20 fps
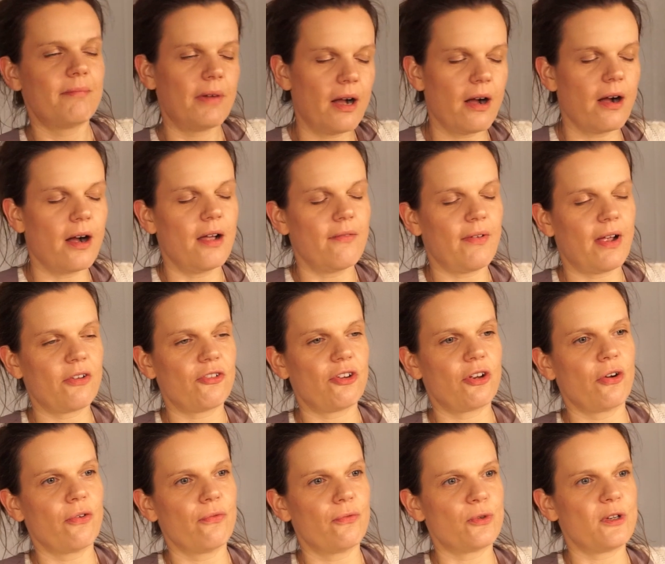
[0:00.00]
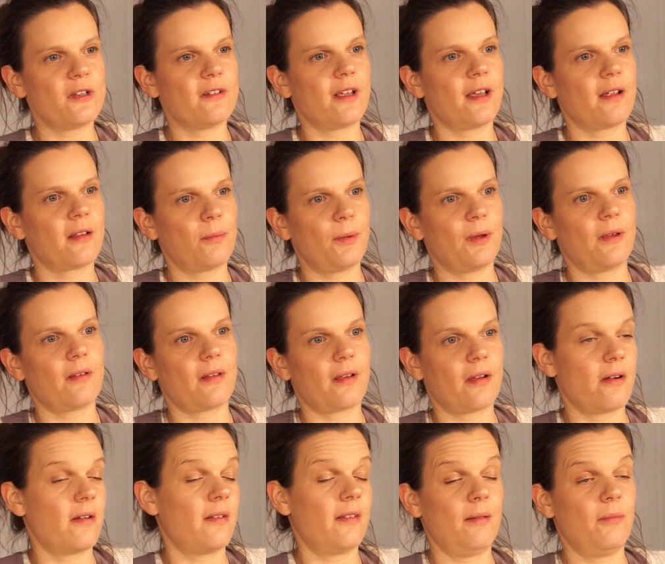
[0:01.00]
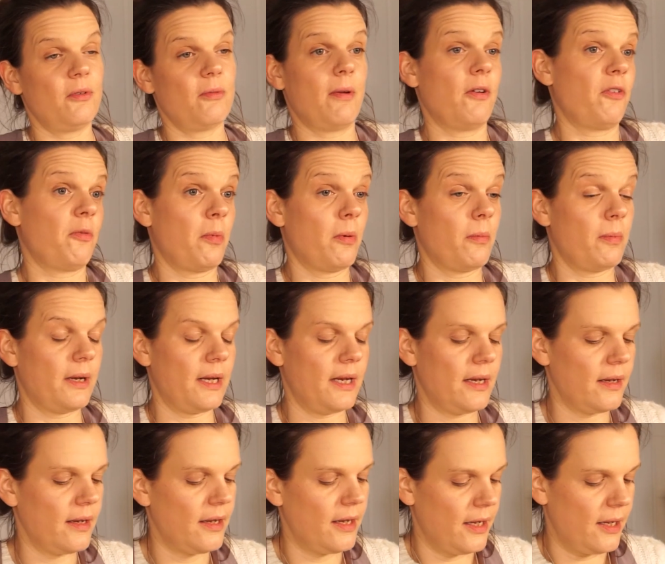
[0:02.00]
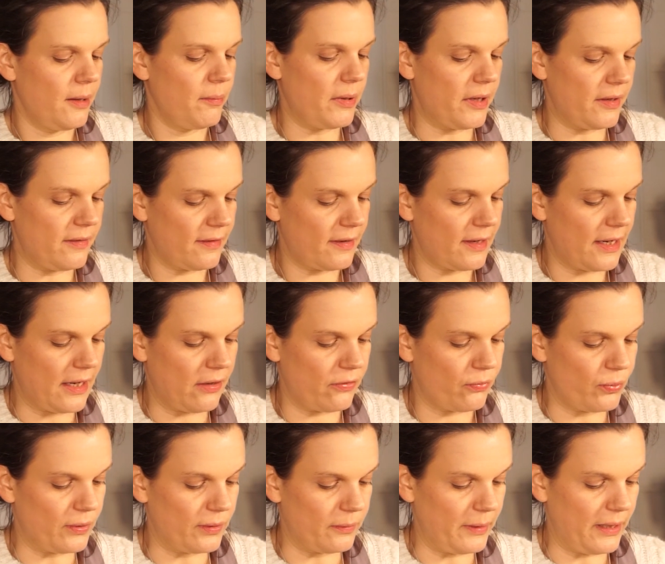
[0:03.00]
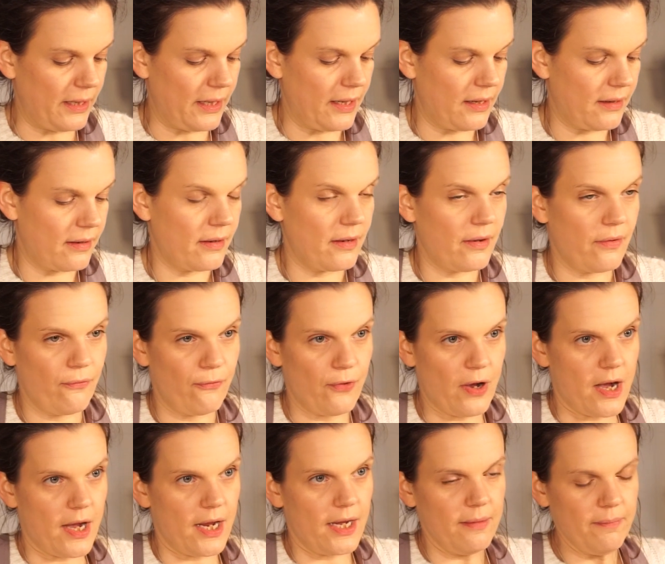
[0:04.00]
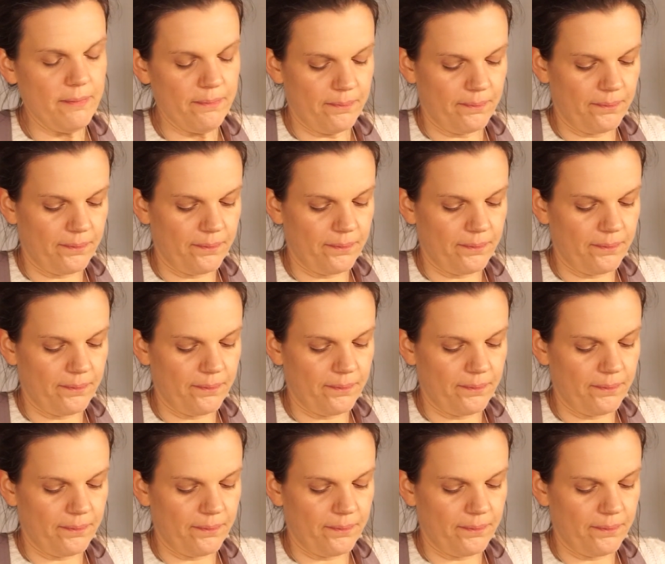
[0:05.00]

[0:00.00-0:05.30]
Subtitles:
I've actually got 46 because I can't seem to measure properly, but it will be fine,